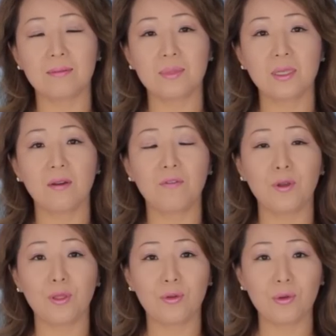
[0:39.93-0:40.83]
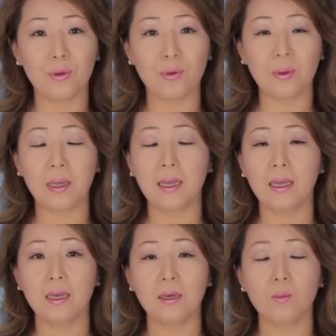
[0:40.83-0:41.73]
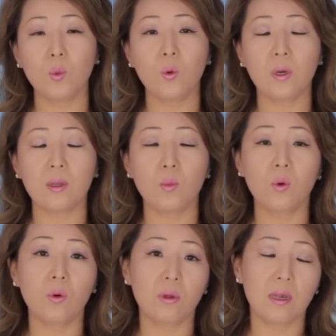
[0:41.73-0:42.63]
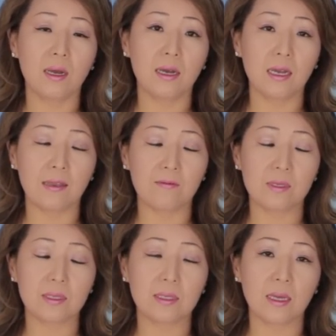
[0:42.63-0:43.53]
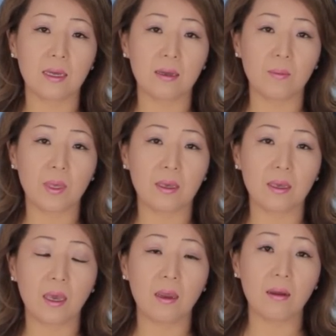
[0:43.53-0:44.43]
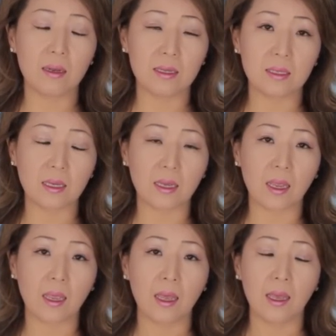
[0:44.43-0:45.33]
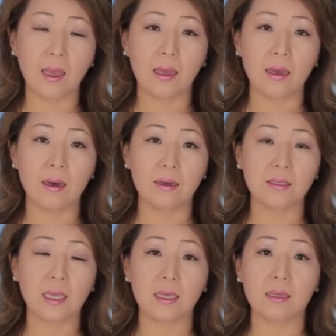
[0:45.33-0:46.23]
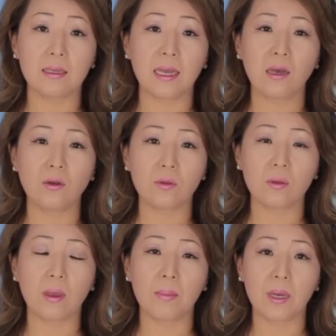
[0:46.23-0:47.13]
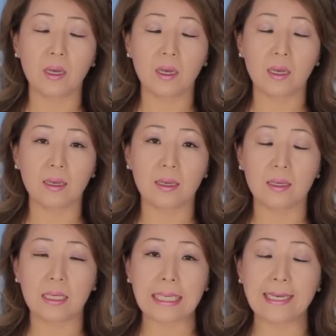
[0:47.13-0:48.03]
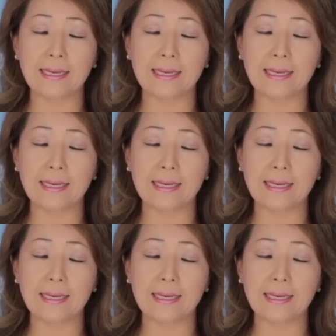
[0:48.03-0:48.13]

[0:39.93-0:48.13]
suffer through more and more lives being carelessly taken down by